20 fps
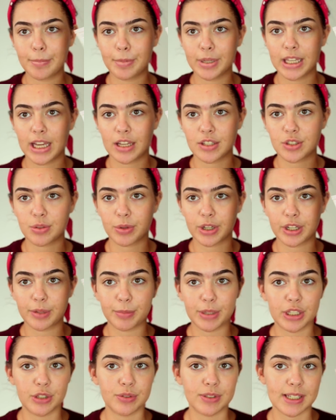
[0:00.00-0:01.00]
But yeah, so we're
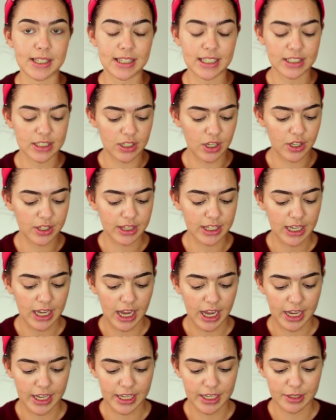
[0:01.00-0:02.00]
going to be using this on the
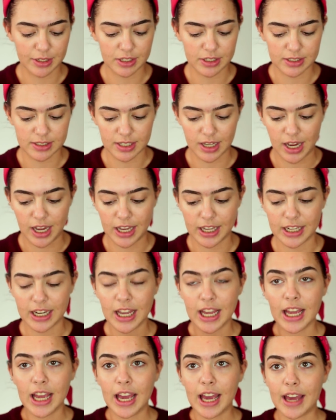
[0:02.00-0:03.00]
high-end side,
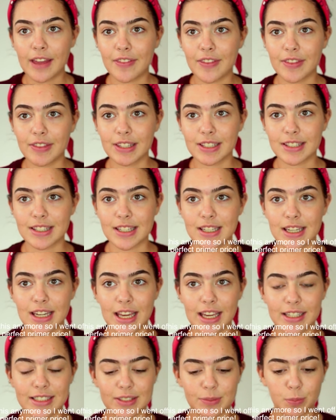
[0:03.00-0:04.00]
and then this N
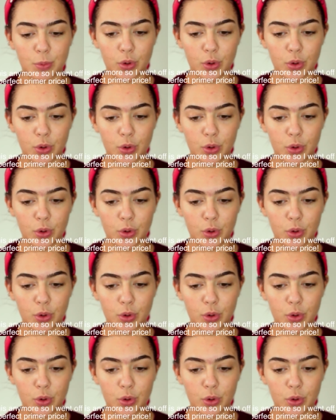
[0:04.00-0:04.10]
Y X